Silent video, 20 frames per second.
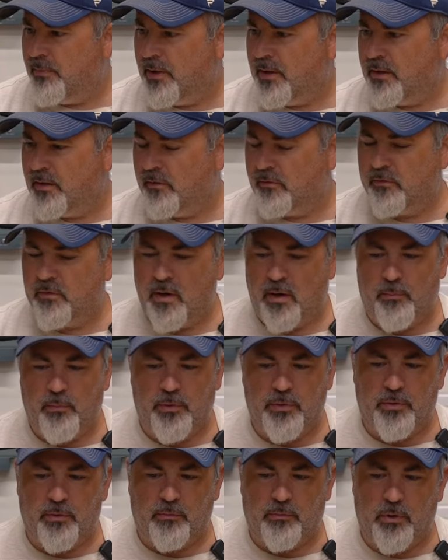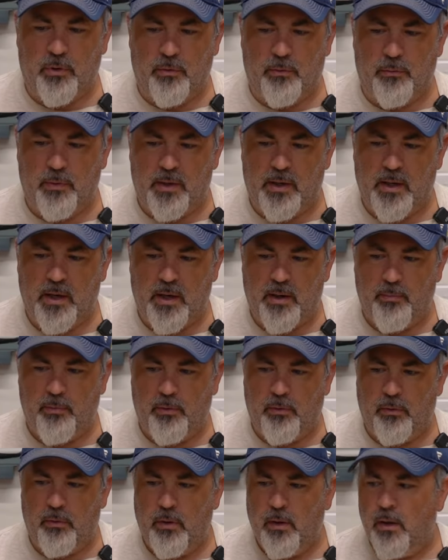but it does come with the rotary
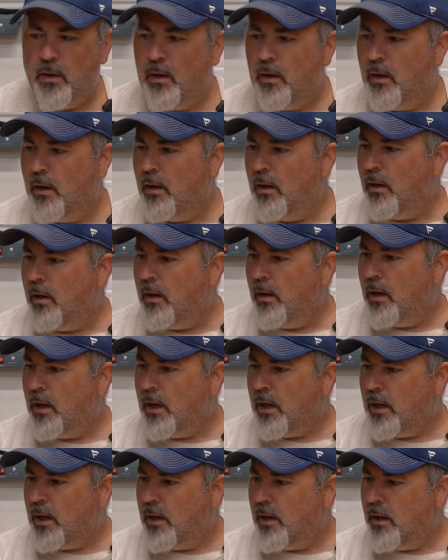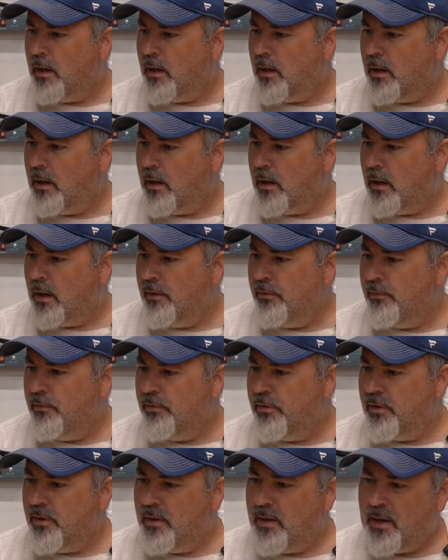cable. Other
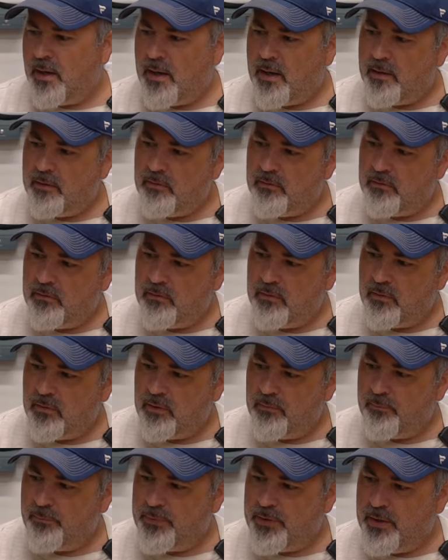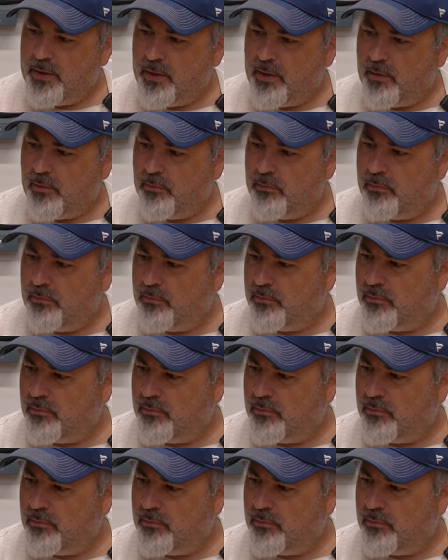than that, you know,